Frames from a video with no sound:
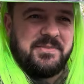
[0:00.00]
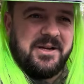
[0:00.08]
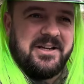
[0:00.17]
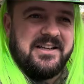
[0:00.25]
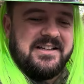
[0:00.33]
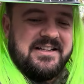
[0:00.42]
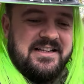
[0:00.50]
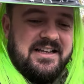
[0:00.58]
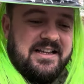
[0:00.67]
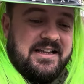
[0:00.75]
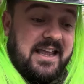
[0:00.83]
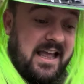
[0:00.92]
But
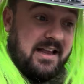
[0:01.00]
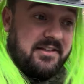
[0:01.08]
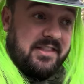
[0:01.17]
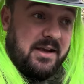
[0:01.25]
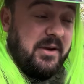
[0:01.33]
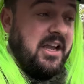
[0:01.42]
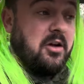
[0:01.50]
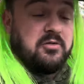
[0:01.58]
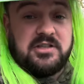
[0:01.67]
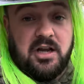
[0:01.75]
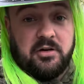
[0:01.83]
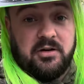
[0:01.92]
yeah, there we go.
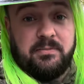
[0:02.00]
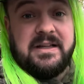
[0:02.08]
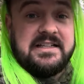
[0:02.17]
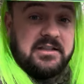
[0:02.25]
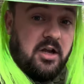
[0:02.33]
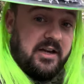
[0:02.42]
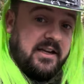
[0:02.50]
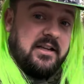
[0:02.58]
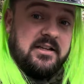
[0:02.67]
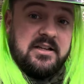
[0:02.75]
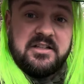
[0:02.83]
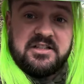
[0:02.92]
So please like,
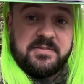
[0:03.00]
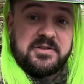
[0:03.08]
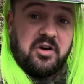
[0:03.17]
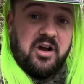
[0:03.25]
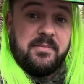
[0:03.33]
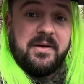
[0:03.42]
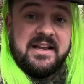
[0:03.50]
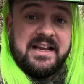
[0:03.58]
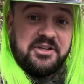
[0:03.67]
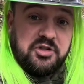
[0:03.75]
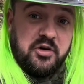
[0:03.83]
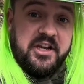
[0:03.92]
subscribe,
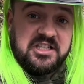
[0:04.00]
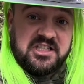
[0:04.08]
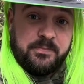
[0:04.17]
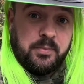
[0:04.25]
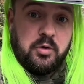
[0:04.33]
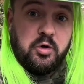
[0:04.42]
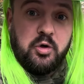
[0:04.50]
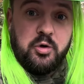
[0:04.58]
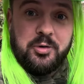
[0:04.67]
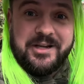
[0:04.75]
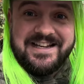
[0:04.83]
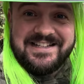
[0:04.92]
enjoy your
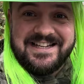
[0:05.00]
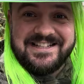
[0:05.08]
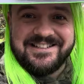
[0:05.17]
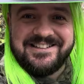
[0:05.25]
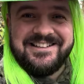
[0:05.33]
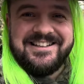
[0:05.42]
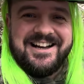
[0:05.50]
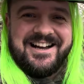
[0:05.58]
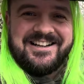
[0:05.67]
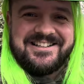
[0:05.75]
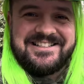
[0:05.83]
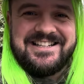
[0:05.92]
spooky season,
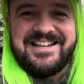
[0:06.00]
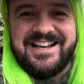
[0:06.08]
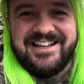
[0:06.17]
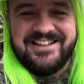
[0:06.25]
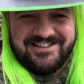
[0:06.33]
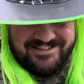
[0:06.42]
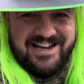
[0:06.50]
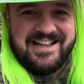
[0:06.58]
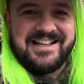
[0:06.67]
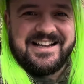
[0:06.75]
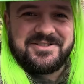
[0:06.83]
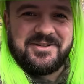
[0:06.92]
and I'll see you in the
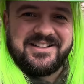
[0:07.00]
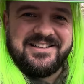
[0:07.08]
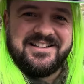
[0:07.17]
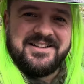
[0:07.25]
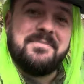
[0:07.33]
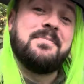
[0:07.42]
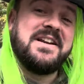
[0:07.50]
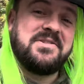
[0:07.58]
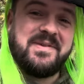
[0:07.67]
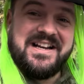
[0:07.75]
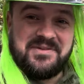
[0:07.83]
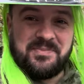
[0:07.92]
next one. Bish
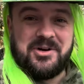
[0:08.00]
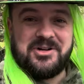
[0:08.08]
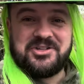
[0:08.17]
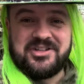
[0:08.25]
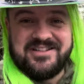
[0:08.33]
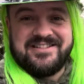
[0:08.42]
bash bosh.